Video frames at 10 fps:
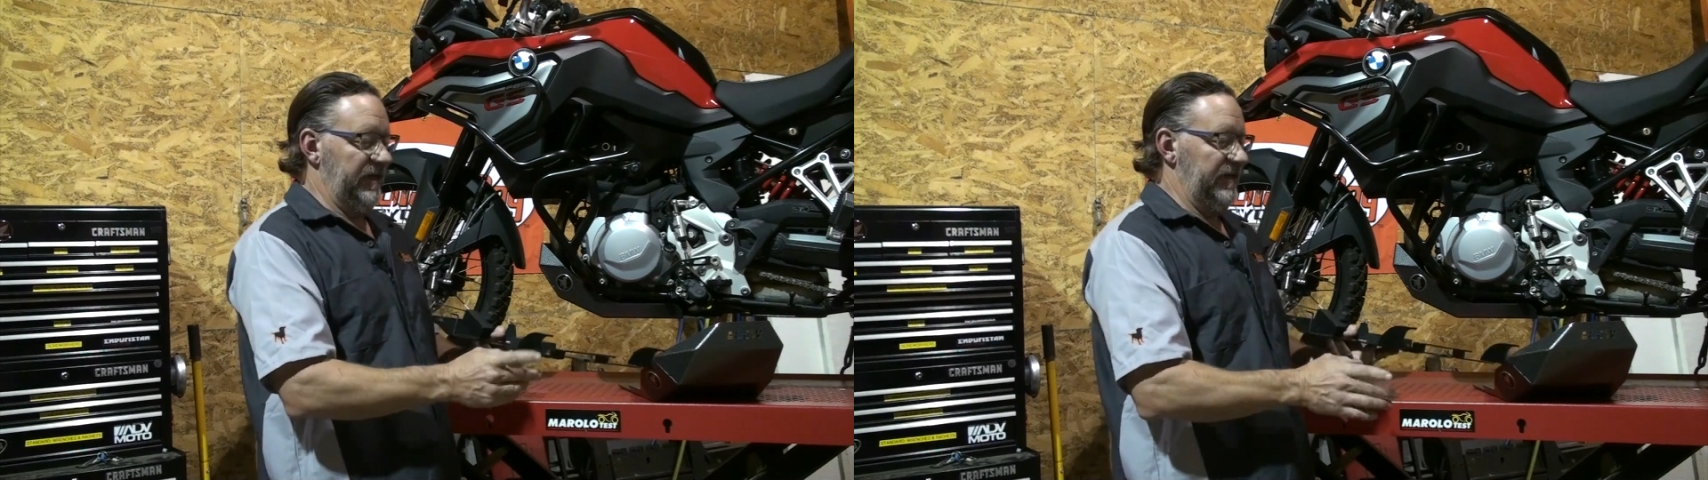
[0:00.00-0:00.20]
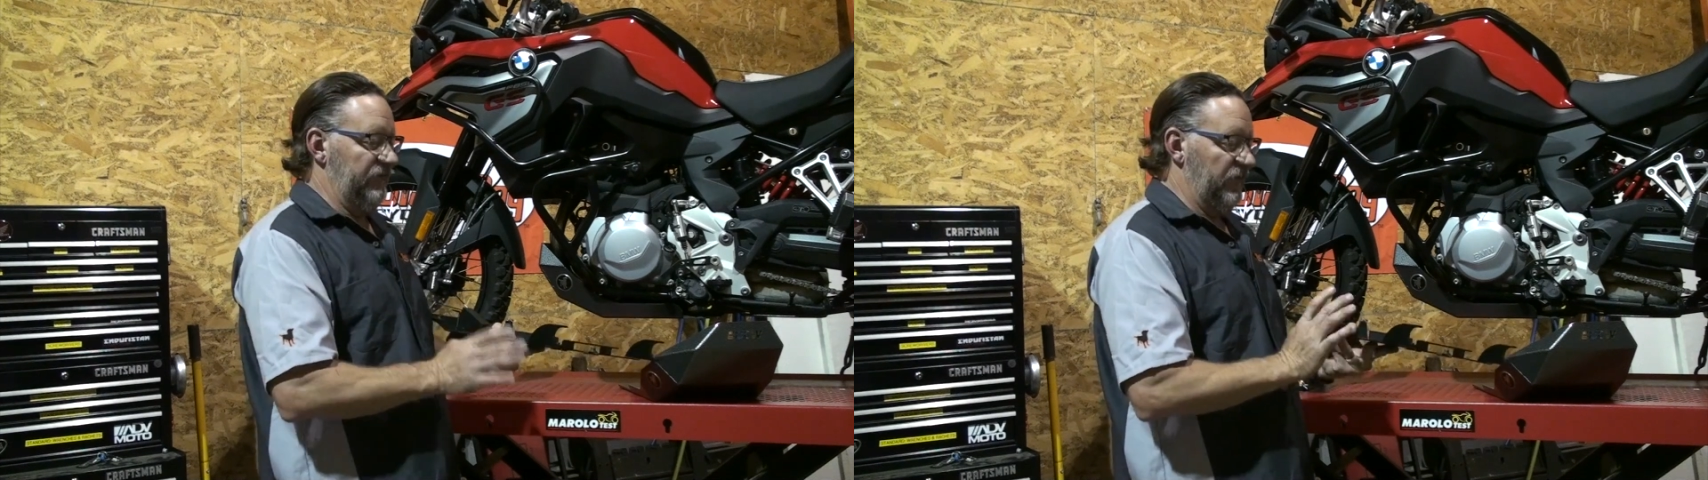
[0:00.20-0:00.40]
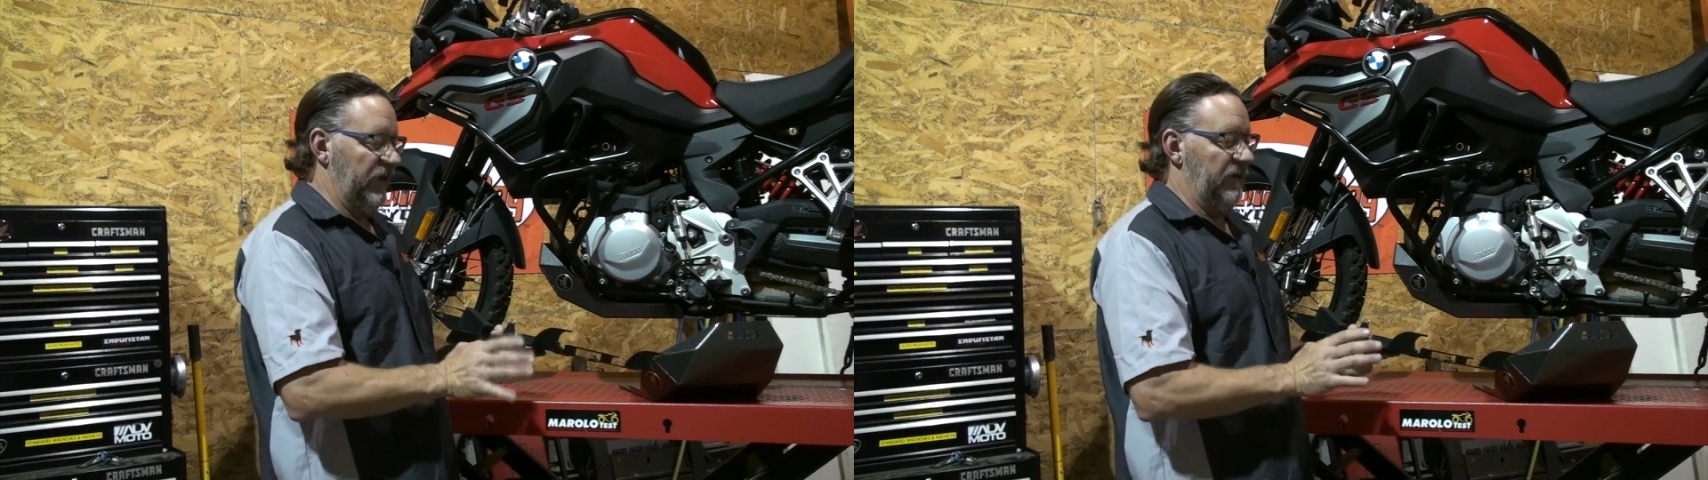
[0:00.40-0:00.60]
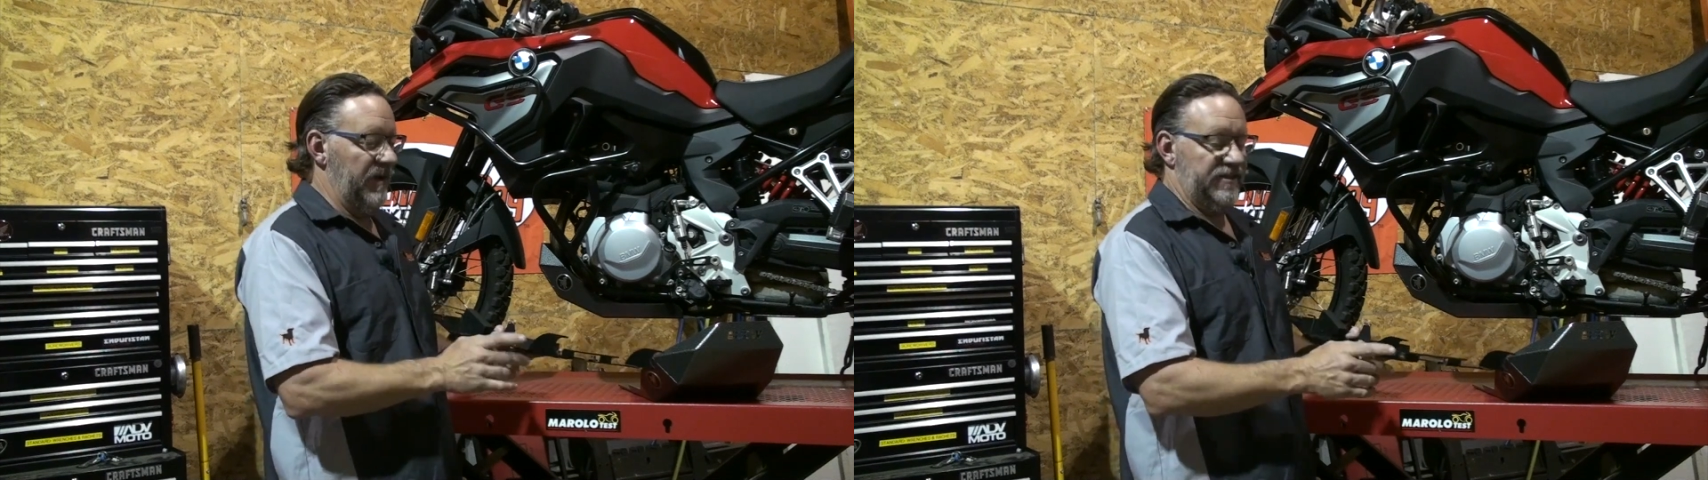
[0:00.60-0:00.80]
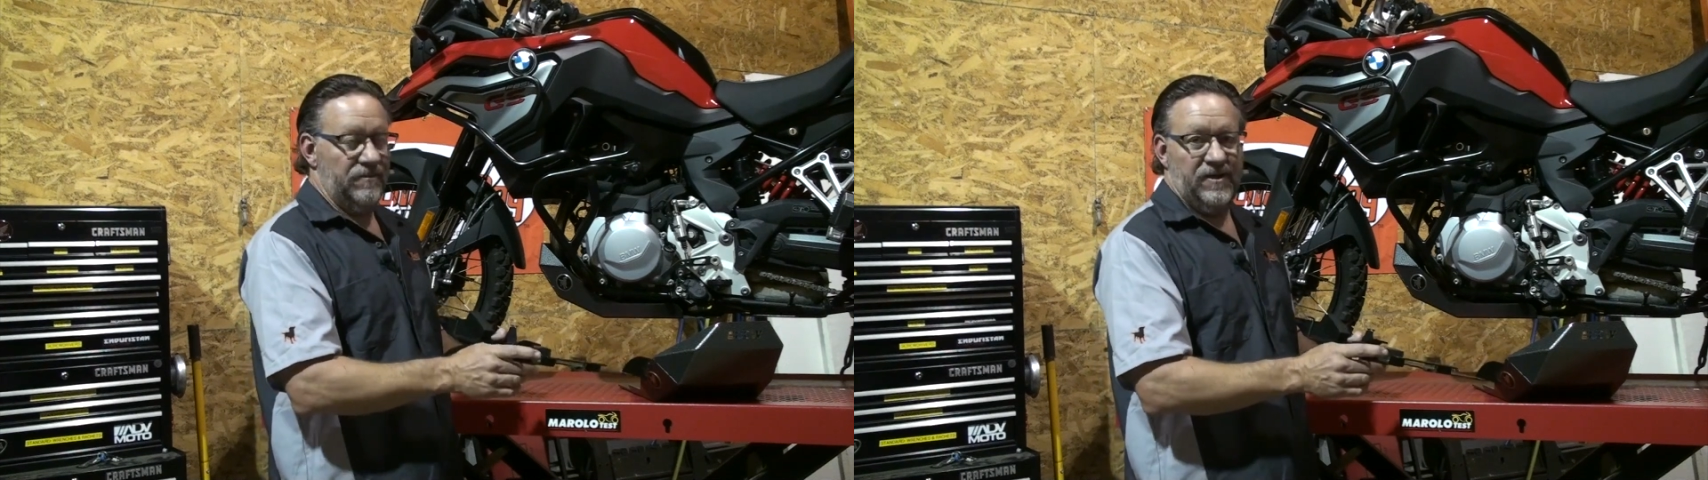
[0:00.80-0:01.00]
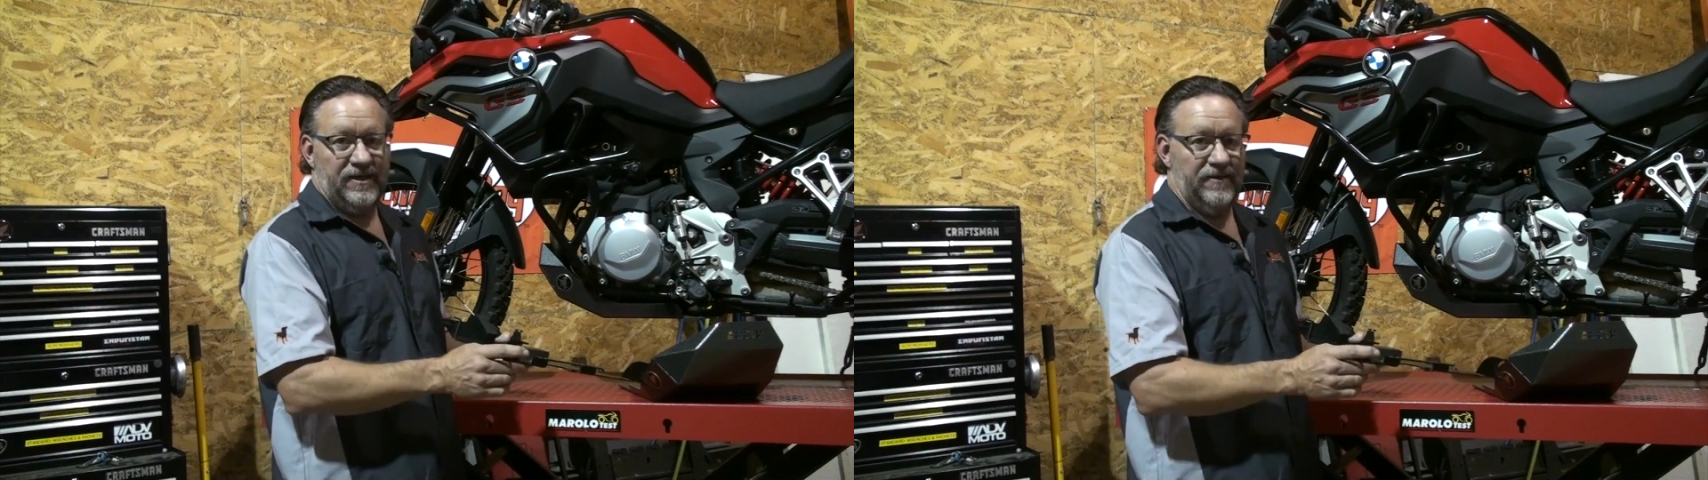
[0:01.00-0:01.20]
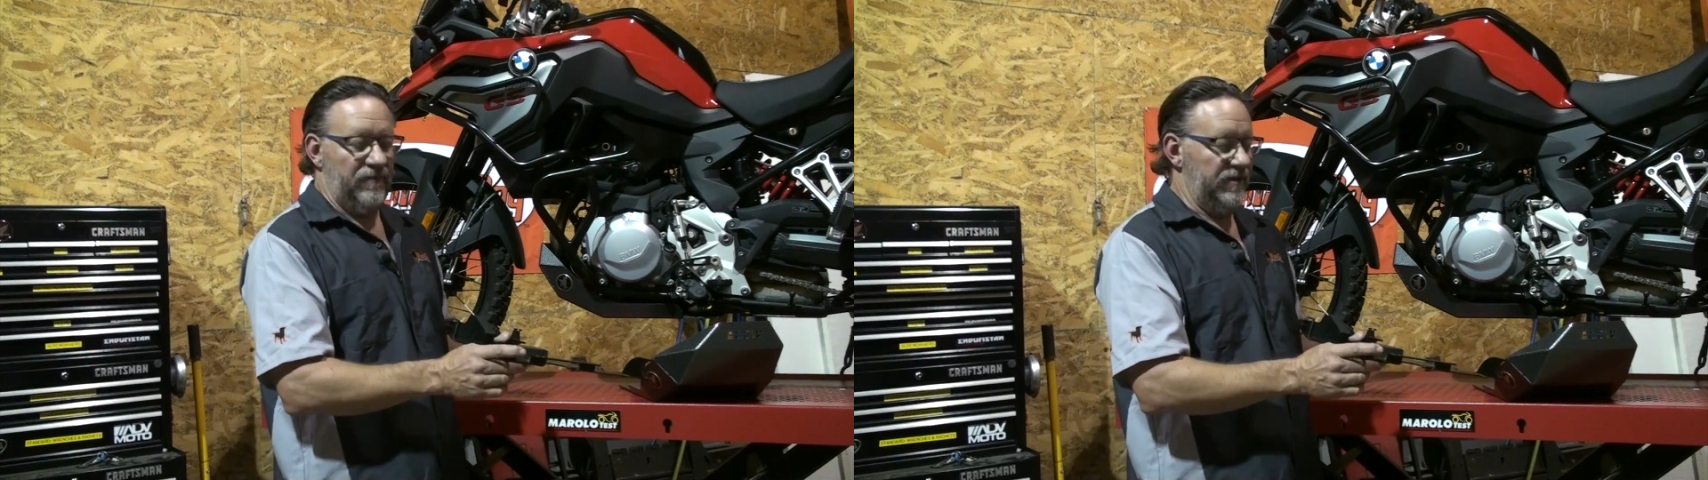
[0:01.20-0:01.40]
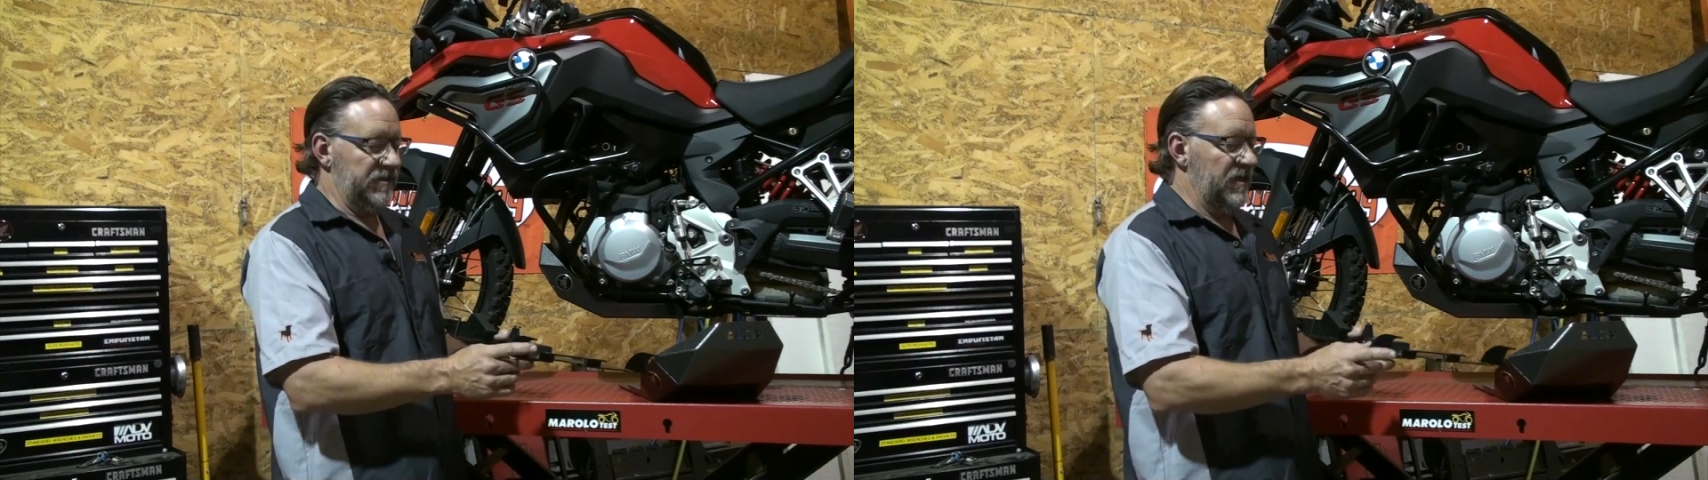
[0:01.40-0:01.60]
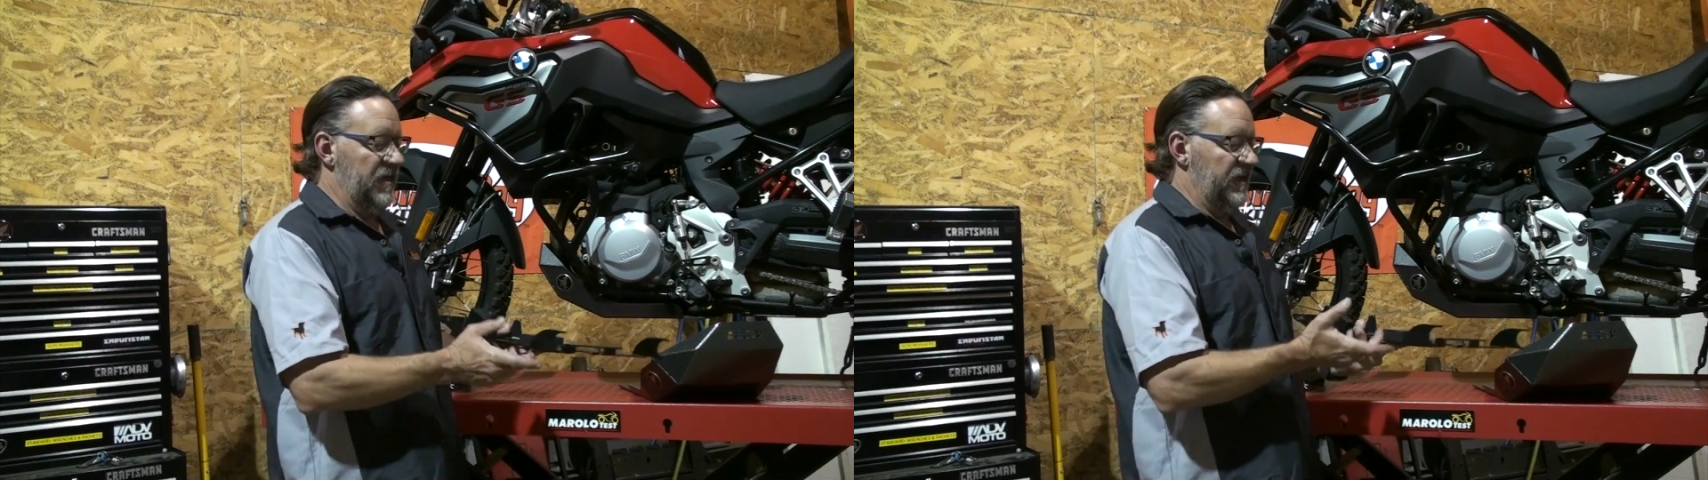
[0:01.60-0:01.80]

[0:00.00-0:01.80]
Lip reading: It really makes a big difference